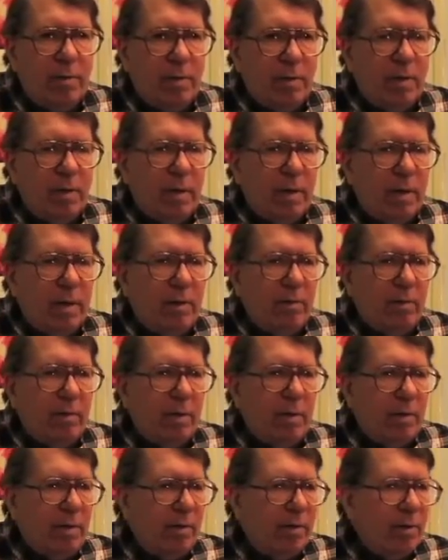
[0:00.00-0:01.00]
And
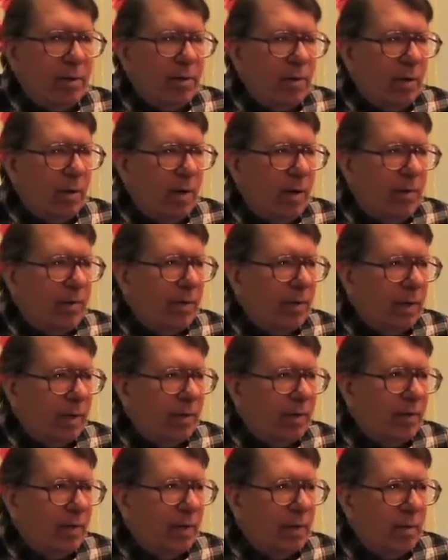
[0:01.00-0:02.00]
every so often,
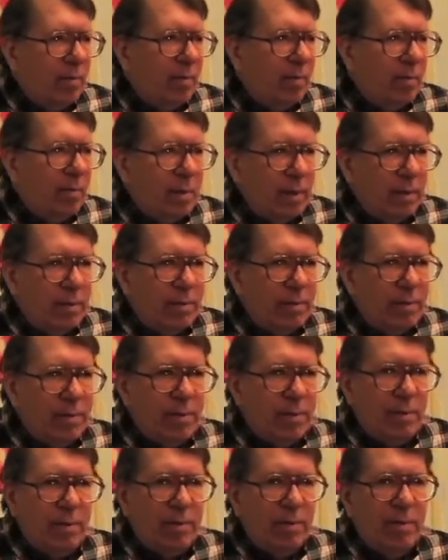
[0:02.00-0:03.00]
like every couple of months or
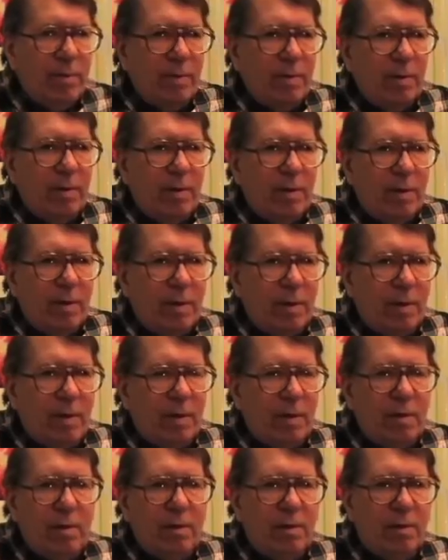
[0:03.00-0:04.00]
so, you
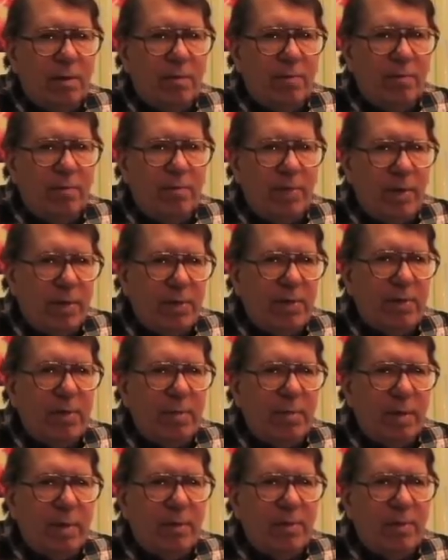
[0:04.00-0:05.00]
get into some frenzy
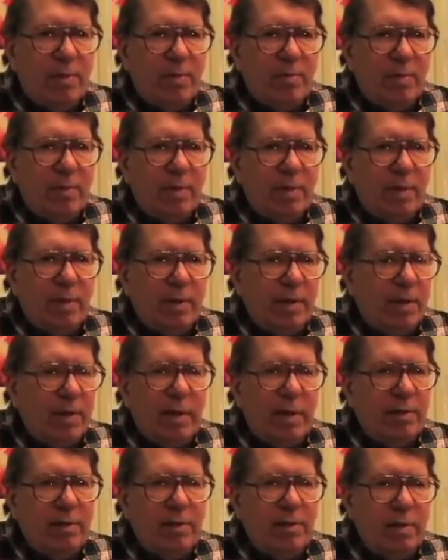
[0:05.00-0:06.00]
about something, and then
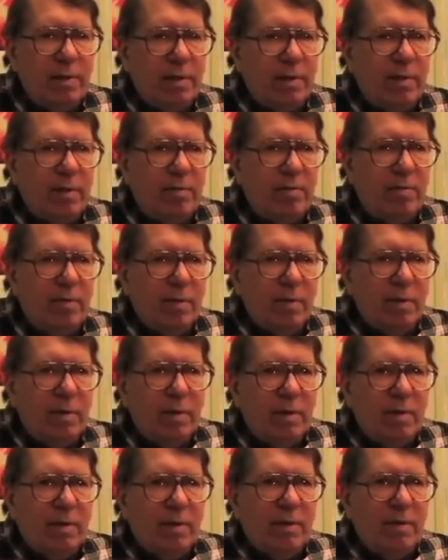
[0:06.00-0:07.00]
I'd just leave.
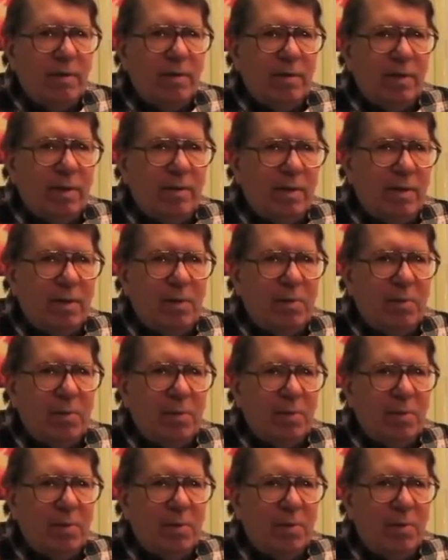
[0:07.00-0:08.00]
I just
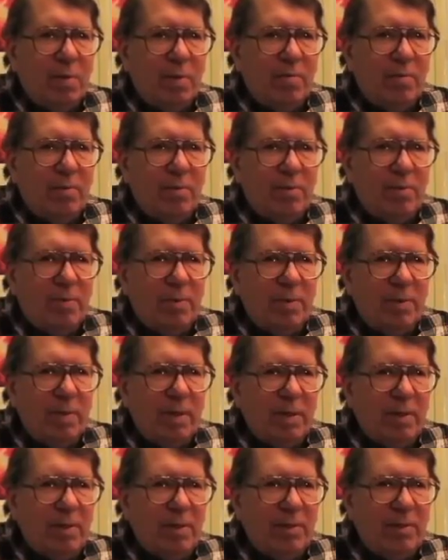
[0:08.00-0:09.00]
wouldn't show up for a few
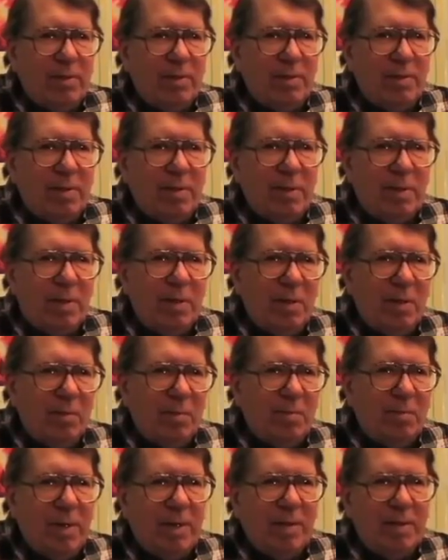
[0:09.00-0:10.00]
days until he
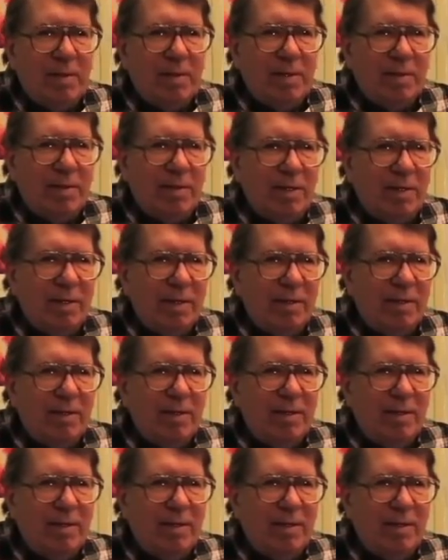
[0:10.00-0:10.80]
calmed back down again.